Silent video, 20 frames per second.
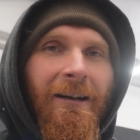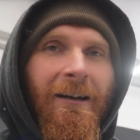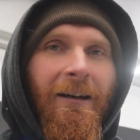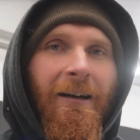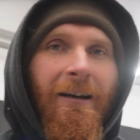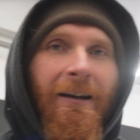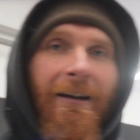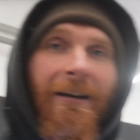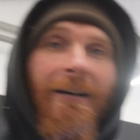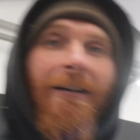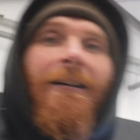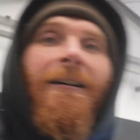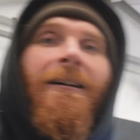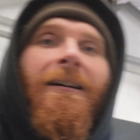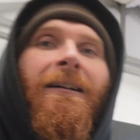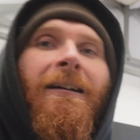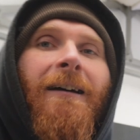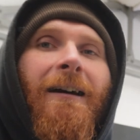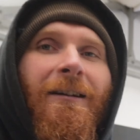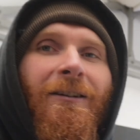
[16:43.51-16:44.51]

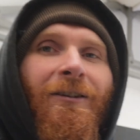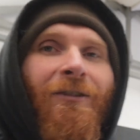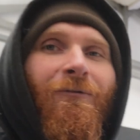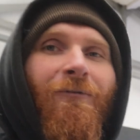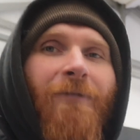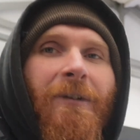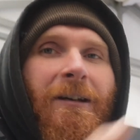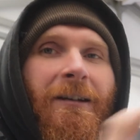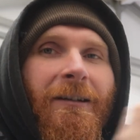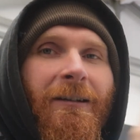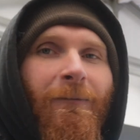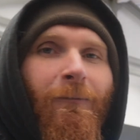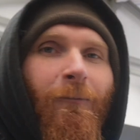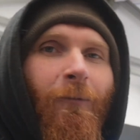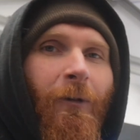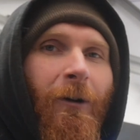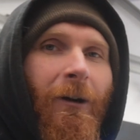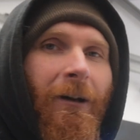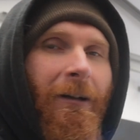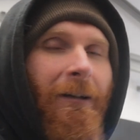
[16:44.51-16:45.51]
and that's the reason
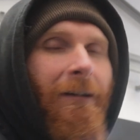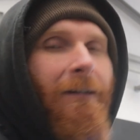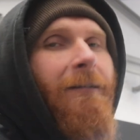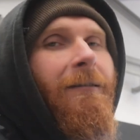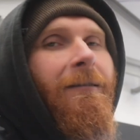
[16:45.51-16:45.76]
why